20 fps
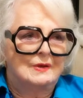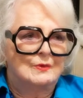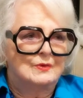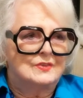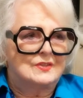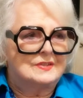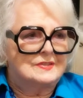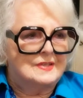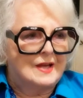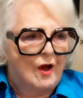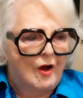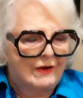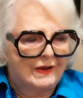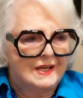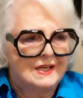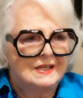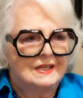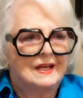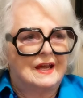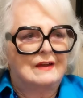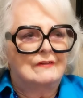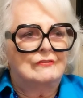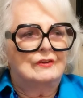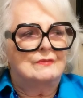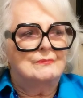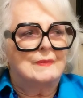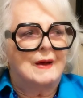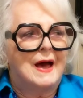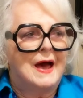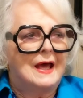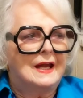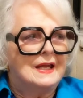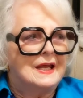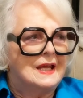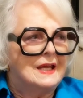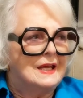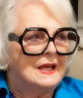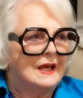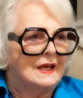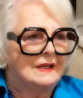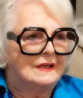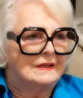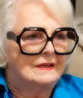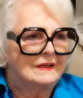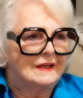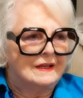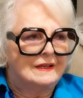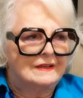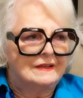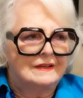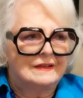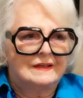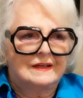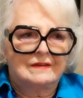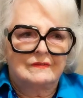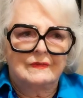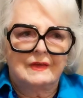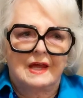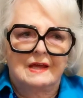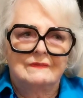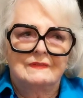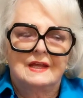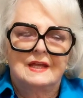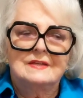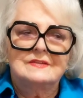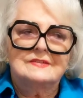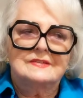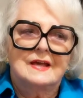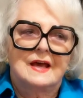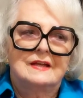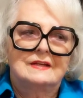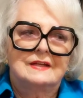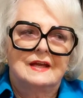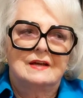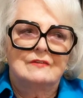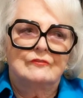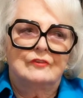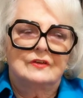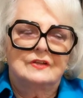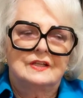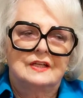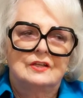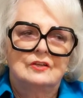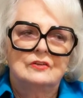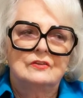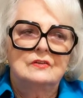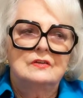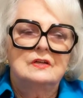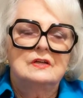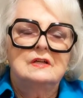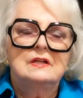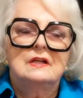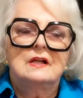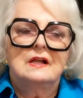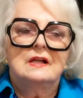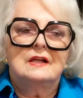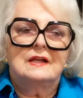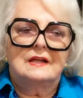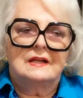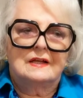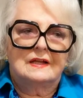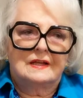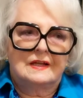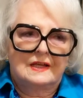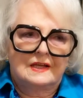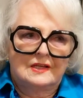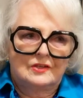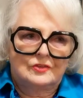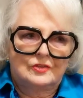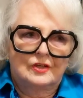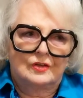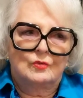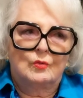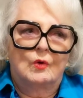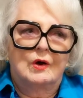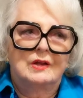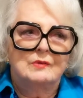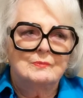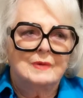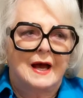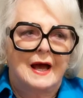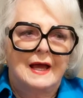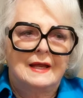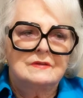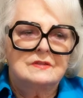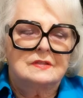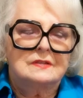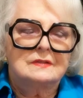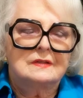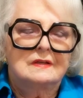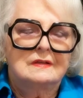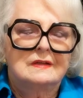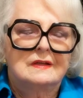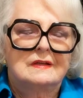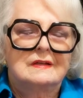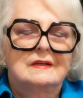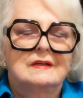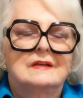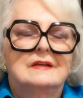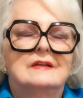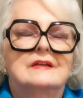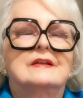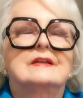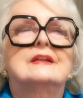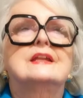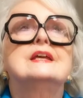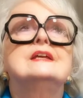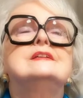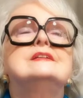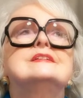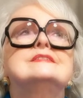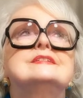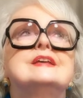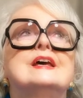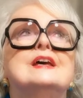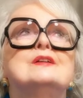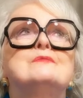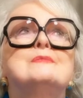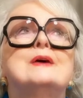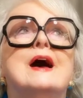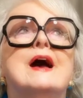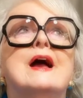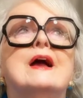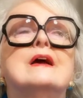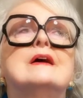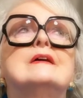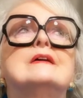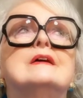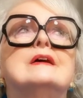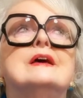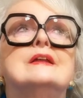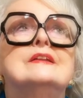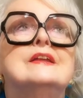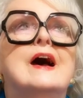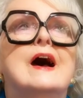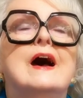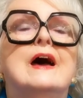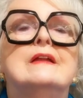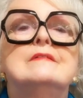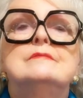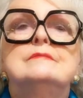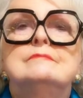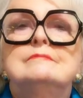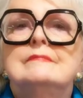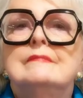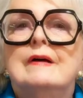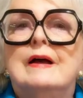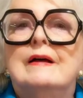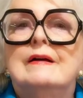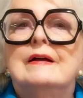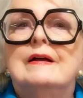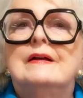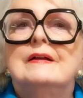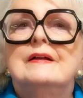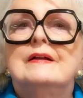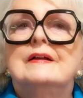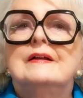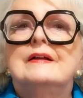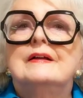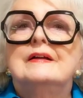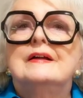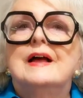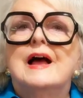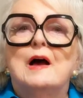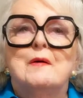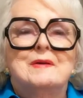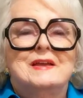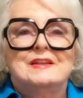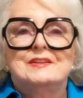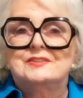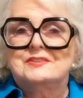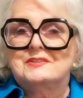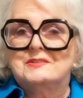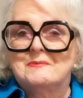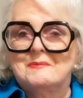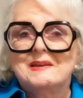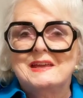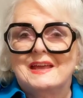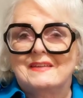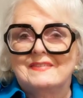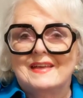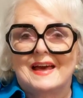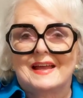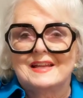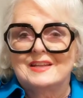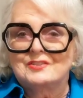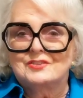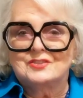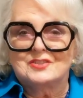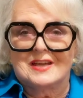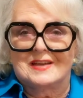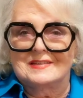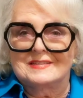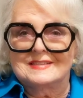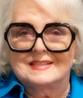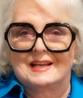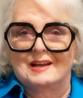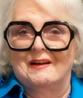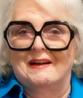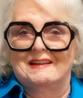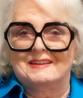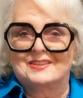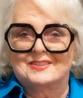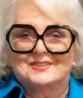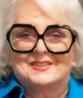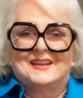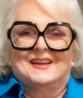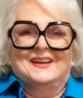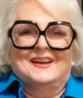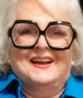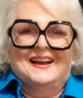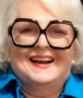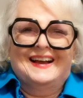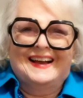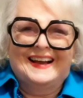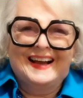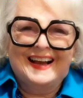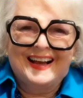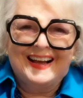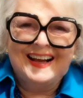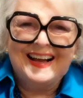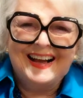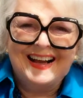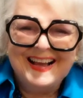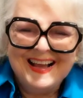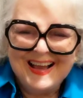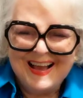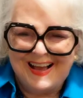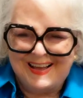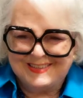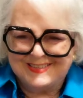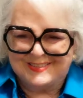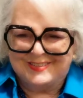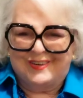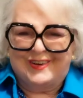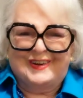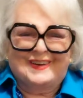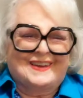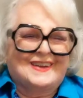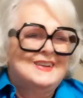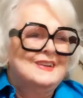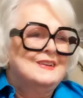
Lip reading: was talking to everybody. And he sat down for dinner. He took one bite, leaned his head back, and died. I mean, to me, that is just, I start